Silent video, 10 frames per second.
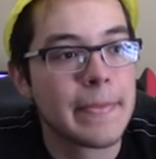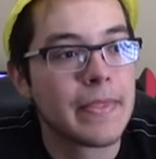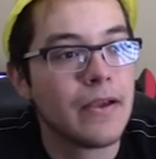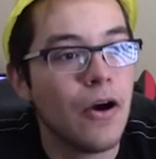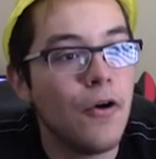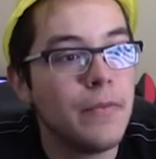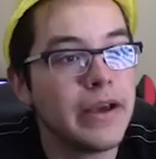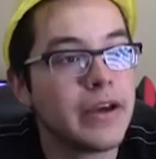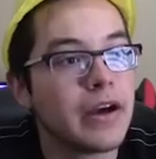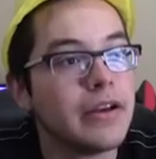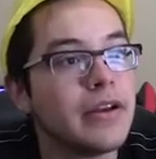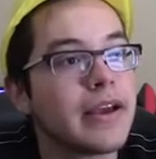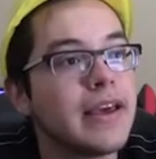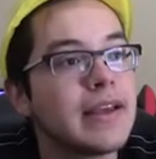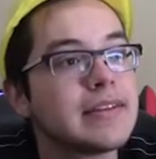Oh my god, I
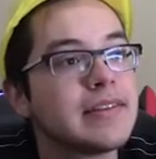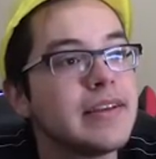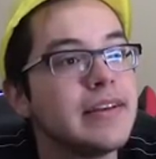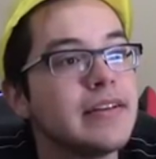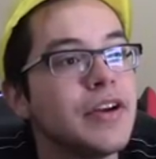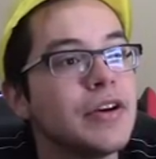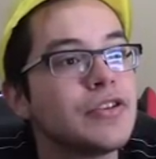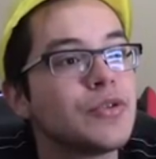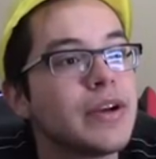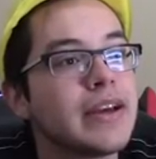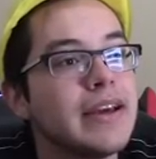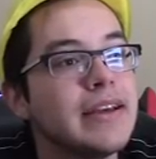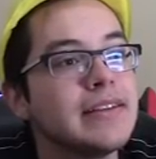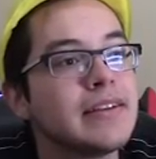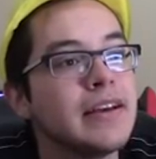can't see. Their trick is...
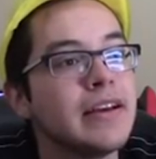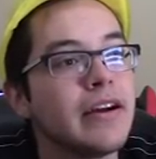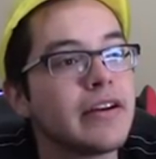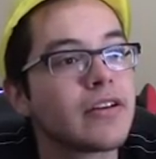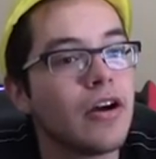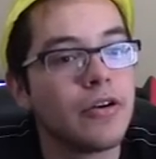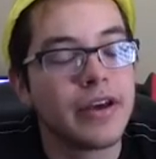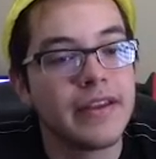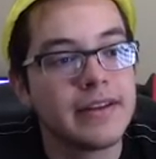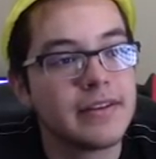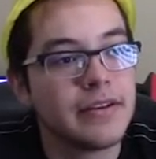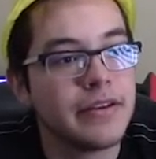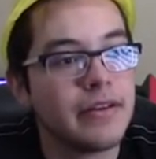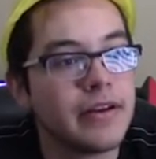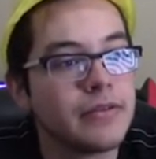Er, okay, that's another
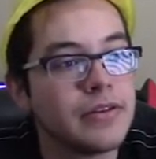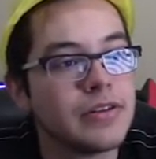language.